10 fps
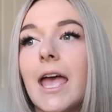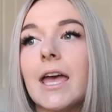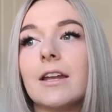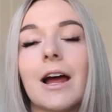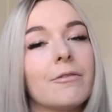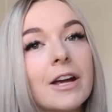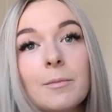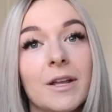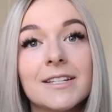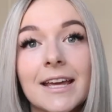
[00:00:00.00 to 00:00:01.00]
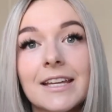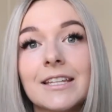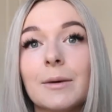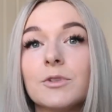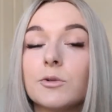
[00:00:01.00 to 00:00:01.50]
And I recommend taking
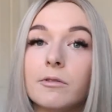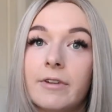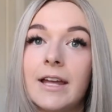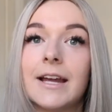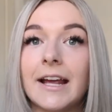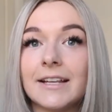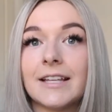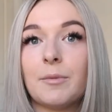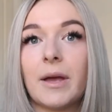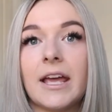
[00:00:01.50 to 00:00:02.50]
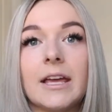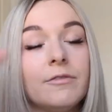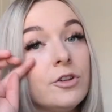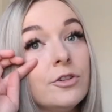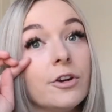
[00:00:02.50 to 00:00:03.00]
them to a vet ASAP
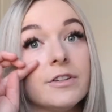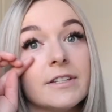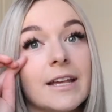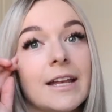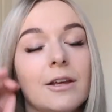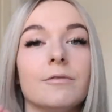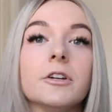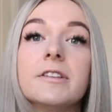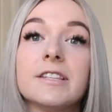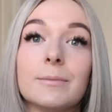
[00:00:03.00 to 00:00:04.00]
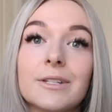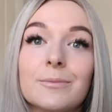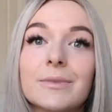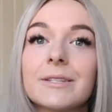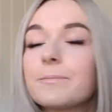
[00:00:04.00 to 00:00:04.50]
if you notice any of those
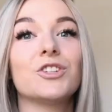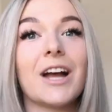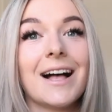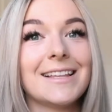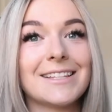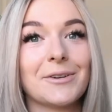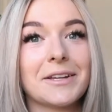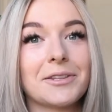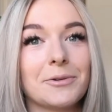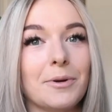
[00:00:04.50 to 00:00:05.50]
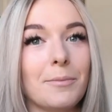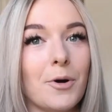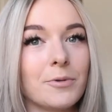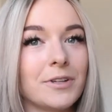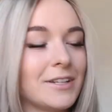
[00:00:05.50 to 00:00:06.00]
symptoms. Poor Charlie's going through a
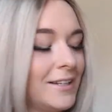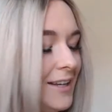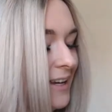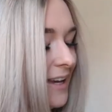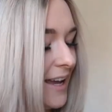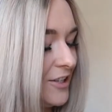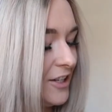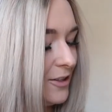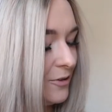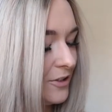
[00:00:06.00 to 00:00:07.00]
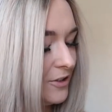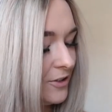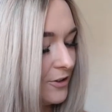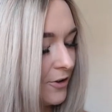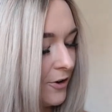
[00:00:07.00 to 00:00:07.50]
molt and she looks
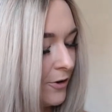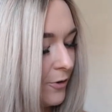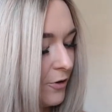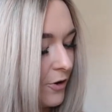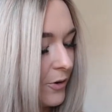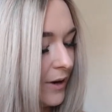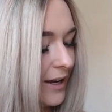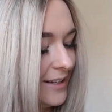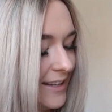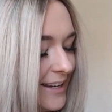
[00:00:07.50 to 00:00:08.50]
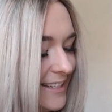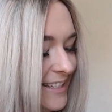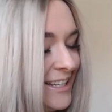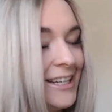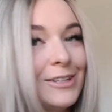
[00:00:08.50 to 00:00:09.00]
so awkward. Like,
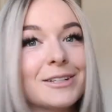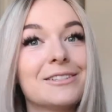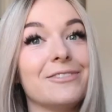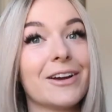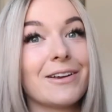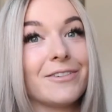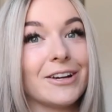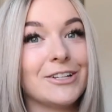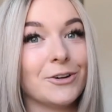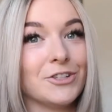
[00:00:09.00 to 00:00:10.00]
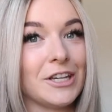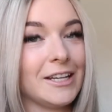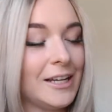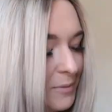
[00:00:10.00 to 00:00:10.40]
she looks very, very dodgy.